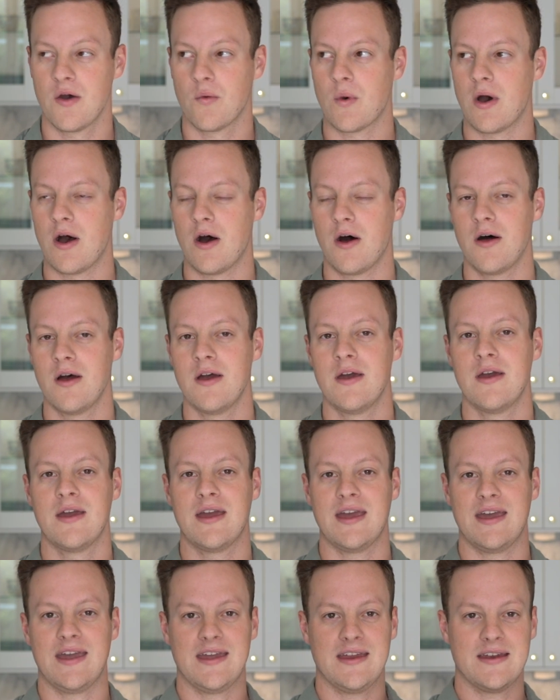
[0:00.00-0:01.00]
Well,
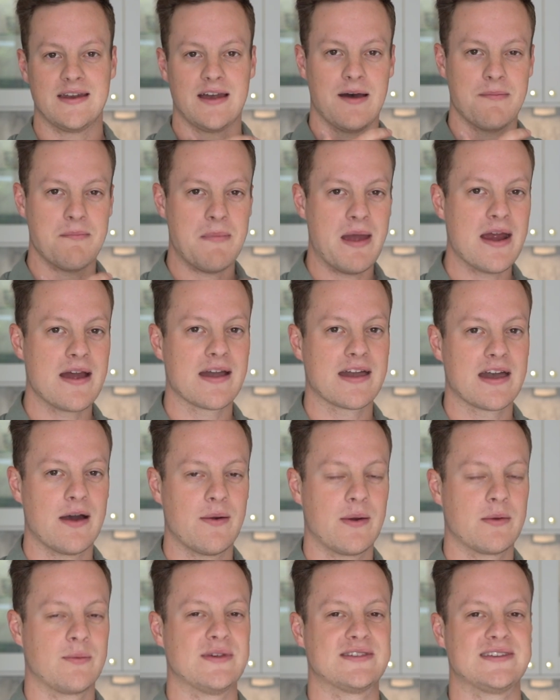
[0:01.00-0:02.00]
in America,
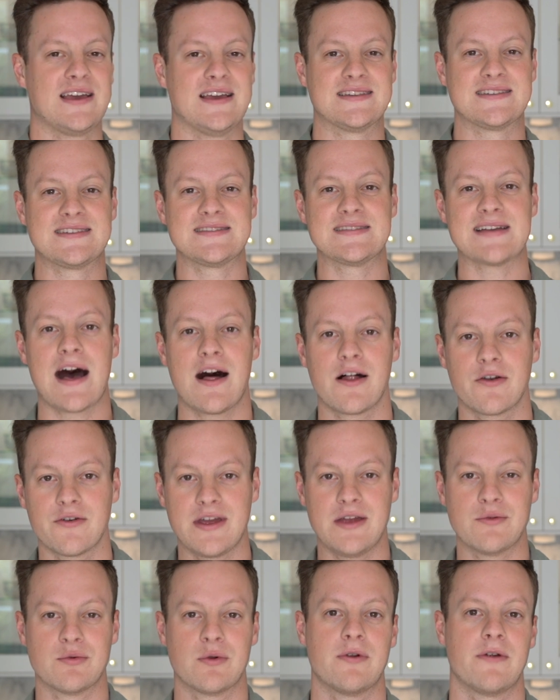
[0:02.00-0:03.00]
when we say
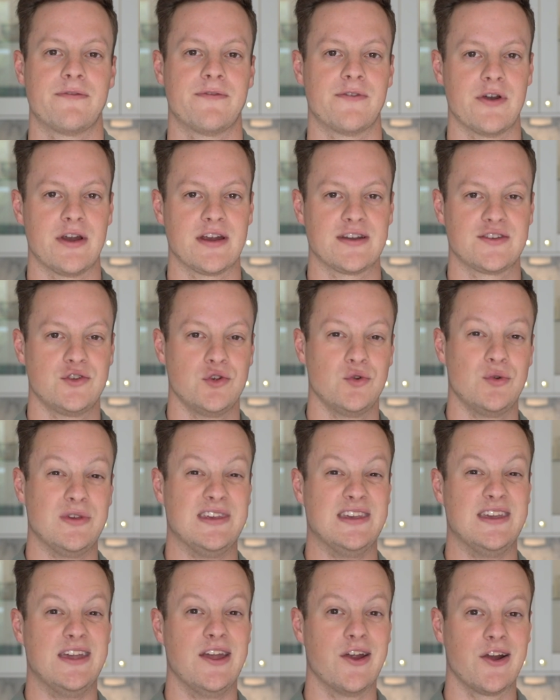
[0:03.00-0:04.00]
salary, we're referring to
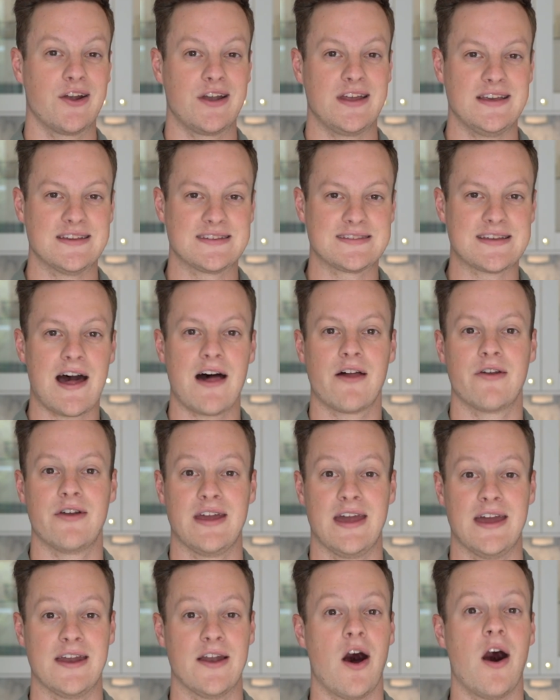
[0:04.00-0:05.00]
yearly
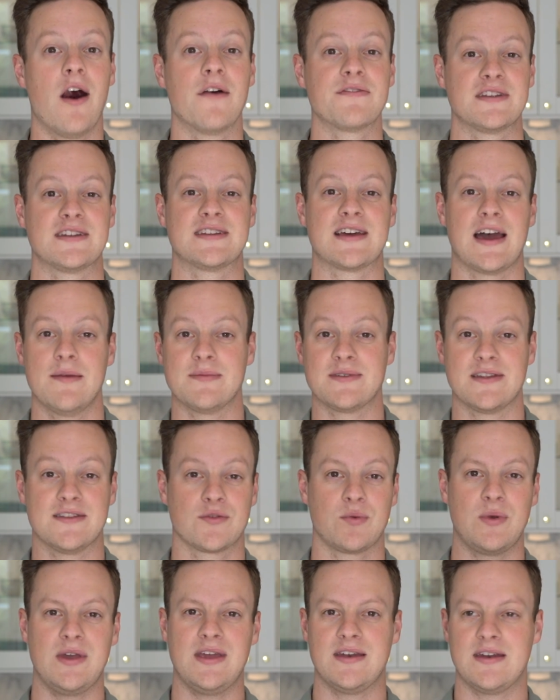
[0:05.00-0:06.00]
salary. And oftentimes in
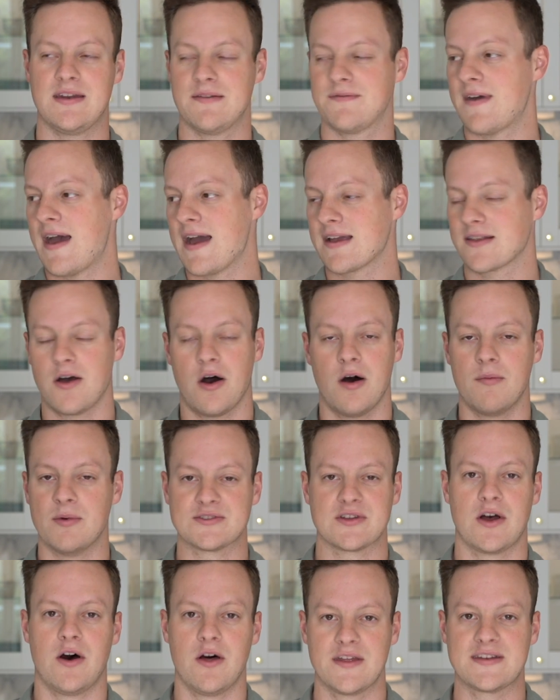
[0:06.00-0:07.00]
Sweden, in fact,
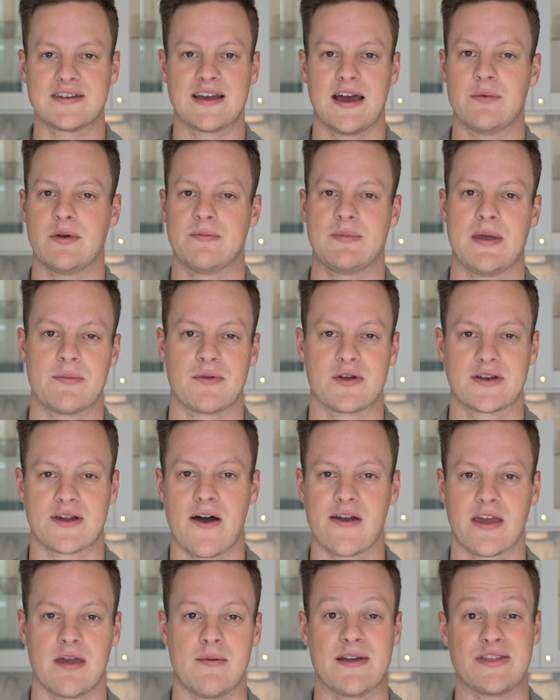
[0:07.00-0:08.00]
almost all the time when people are
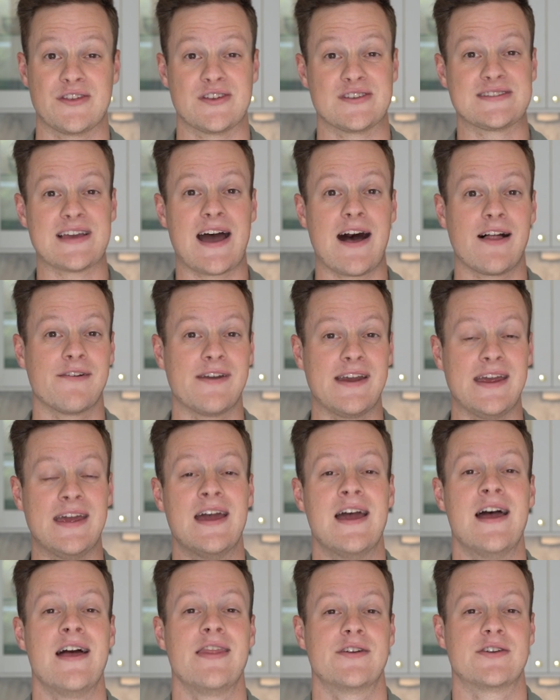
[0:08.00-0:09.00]
talking about their salary,
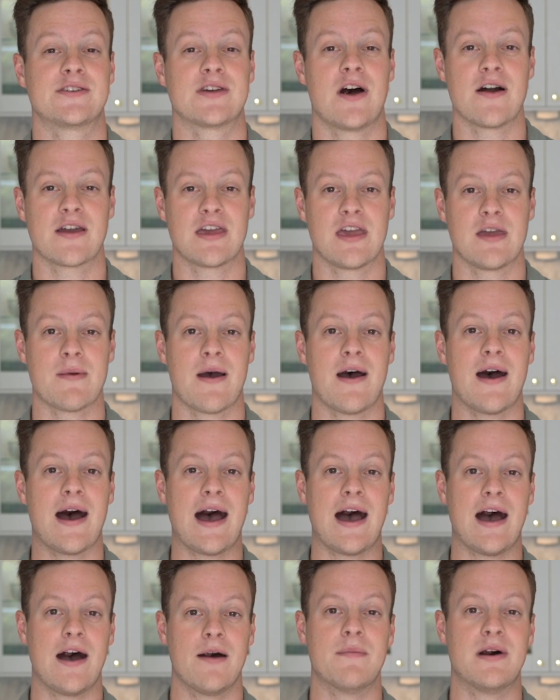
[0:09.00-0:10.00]
they're talking about
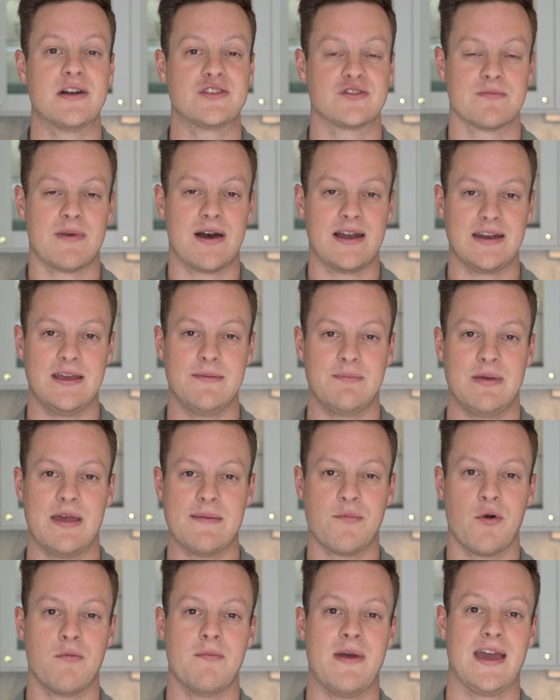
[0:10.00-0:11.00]
how much money
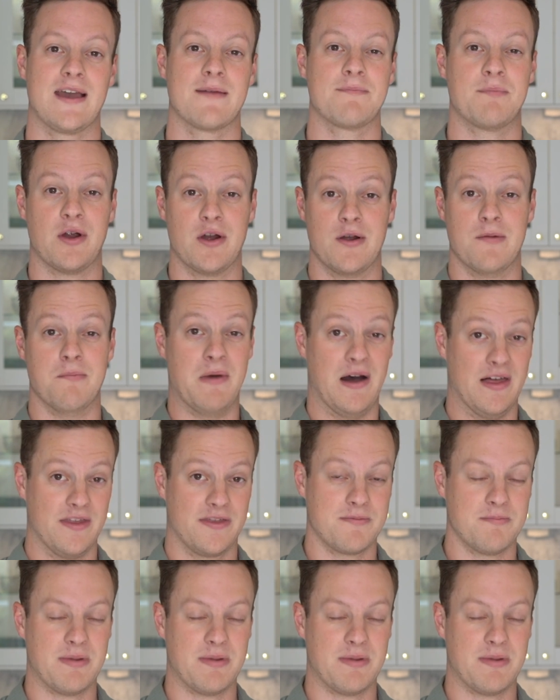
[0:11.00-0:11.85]
people make per month.